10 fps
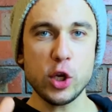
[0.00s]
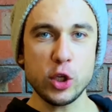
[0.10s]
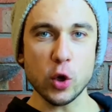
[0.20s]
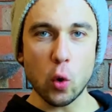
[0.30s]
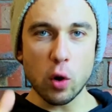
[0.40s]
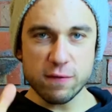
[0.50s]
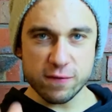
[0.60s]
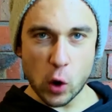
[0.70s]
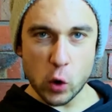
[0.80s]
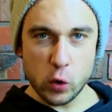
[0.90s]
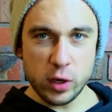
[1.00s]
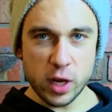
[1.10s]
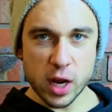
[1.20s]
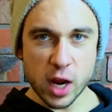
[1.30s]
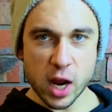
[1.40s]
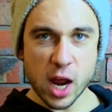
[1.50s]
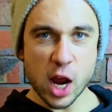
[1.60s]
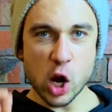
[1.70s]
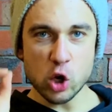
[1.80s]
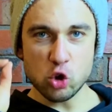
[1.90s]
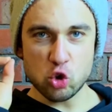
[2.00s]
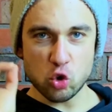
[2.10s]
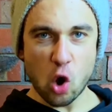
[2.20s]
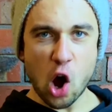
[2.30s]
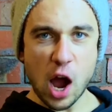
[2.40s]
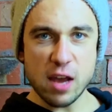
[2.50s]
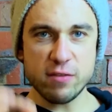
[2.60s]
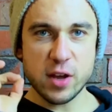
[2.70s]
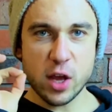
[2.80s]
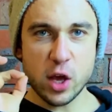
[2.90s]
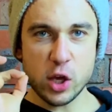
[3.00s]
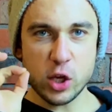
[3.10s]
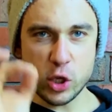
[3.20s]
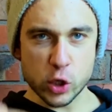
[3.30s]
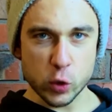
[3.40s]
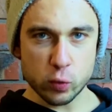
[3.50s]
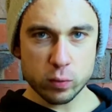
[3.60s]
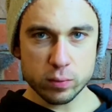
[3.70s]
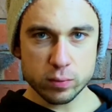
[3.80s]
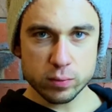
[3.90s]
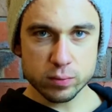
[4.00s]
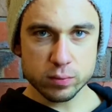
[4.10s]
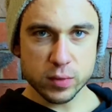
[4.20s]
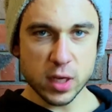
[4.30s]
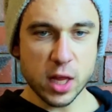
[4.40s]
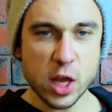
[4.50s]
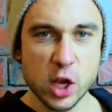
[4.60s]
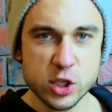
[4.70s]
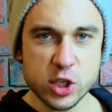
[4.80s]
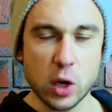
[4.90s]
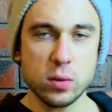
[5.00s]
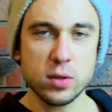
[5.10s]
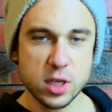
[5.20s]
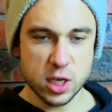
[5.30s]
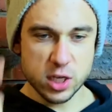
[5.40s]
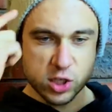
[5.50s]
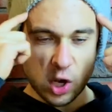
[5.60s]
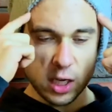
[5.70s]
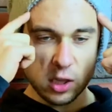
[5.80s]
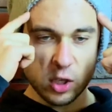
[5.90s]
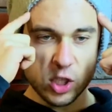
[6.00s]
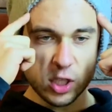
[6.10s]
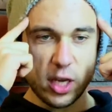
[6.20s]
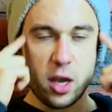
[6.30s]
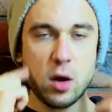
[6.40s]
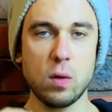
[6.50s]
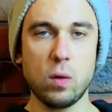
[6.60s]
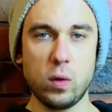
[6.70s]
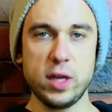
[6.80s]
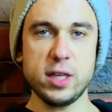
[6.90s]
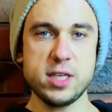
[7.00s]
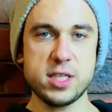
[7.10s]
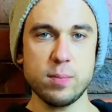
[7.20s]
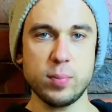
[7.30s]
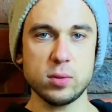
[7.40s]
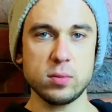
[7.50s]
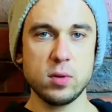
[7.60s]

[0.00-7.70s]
your phone drive you. So, psychologically, really simple.